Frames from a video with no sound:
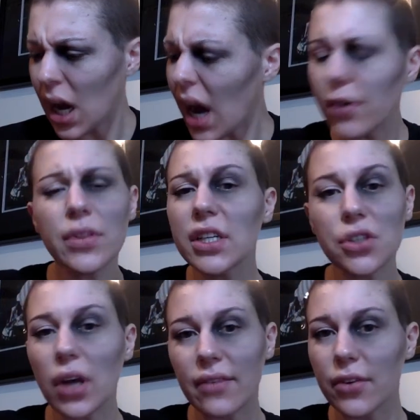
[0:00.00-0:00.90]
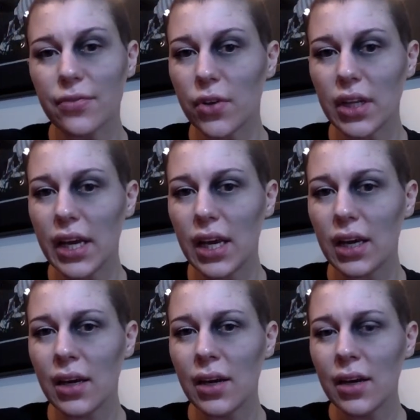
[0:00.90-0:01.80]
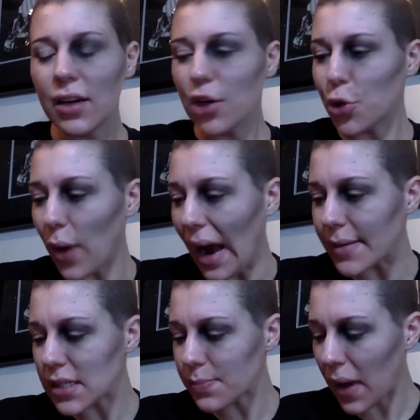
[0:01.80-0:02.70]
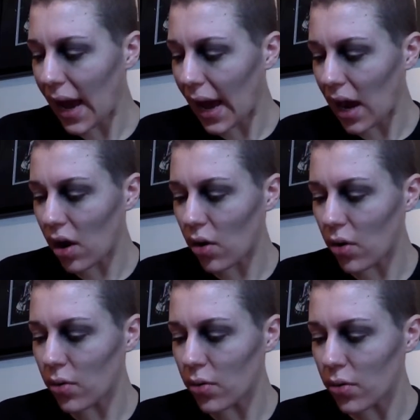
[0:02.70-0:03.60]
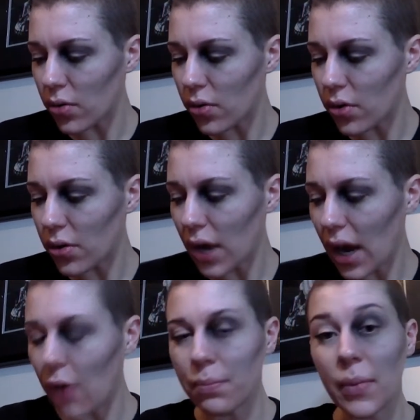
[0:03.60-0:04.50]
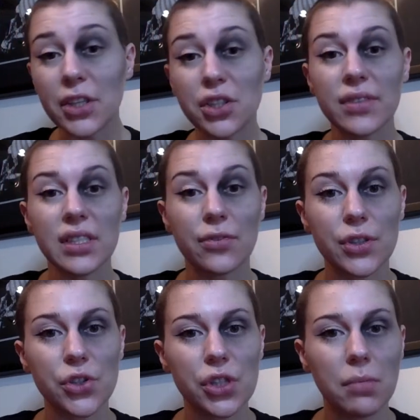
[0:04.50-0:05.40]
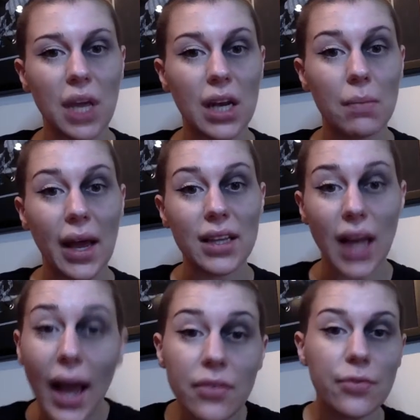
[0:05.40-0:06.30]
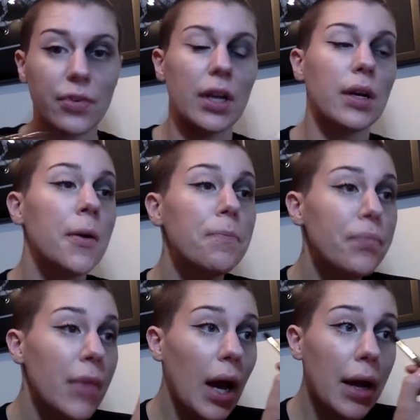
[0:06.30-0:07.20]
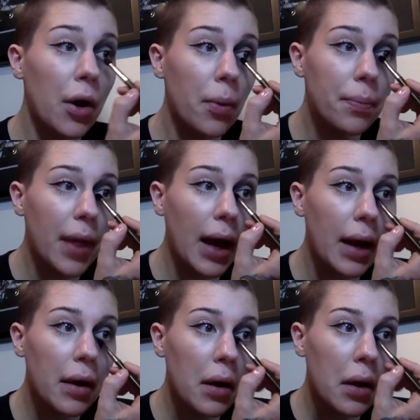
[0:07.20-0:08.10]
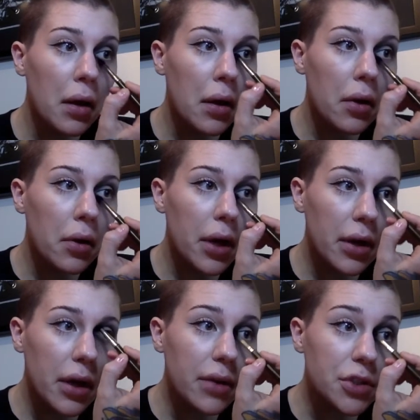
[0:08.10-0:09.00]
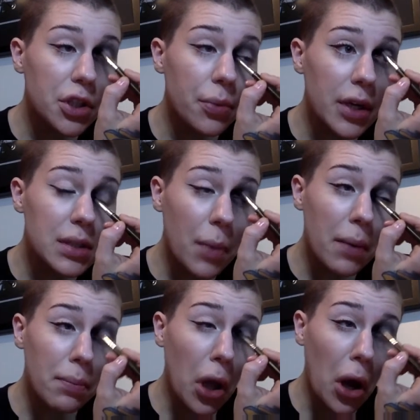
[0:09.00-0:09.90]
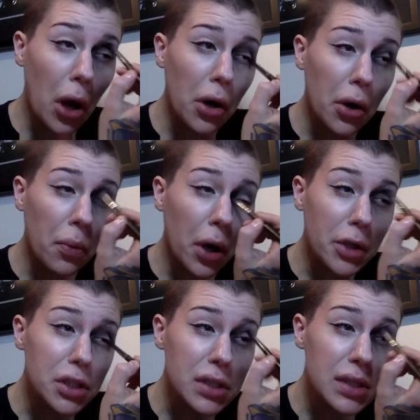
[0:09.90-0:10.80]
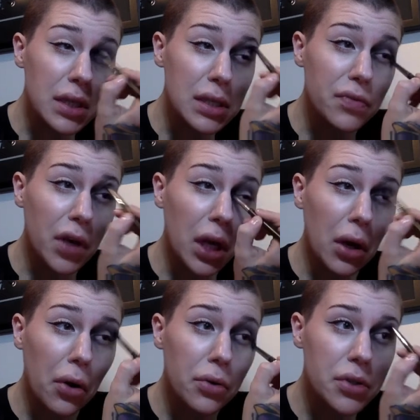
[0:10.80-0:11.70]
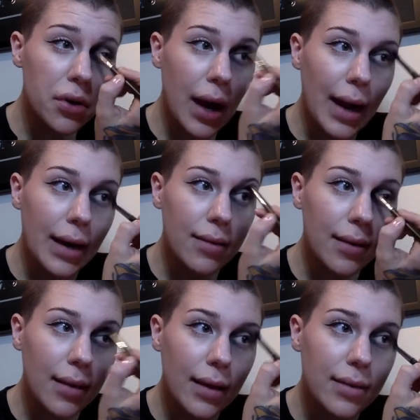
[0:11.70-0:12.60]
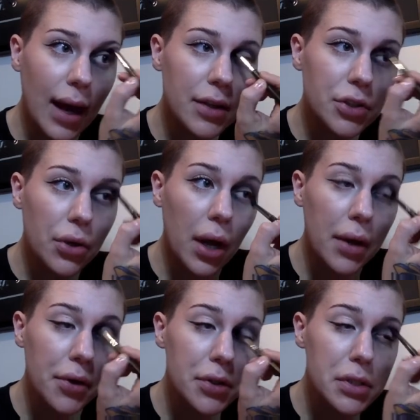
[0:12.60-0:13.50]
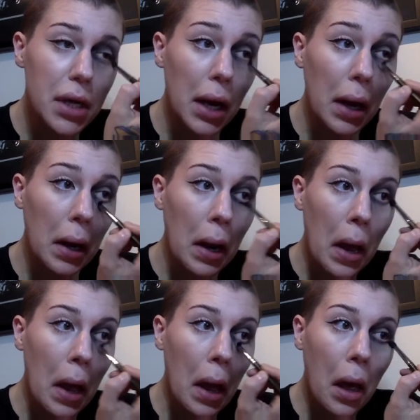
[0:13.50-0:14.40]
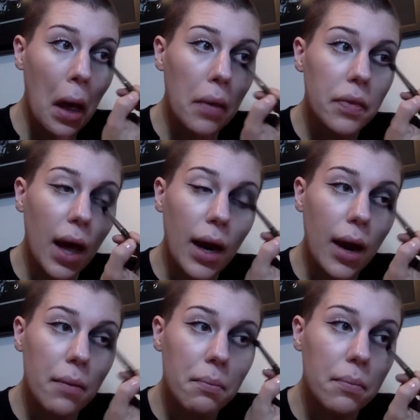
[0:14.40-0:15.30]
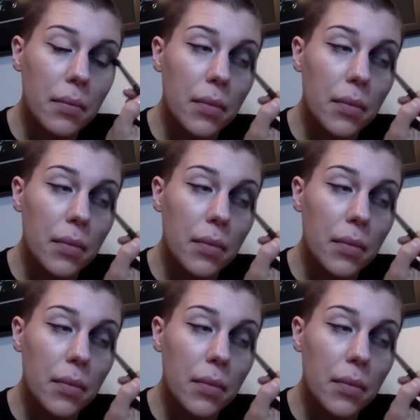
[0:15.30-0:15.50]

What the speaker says: don't think she'll ever fully grasp how much of a difference she made in my life, and I hope that if she reads my blog or watches these videos or anything like that, she'll understand that I'm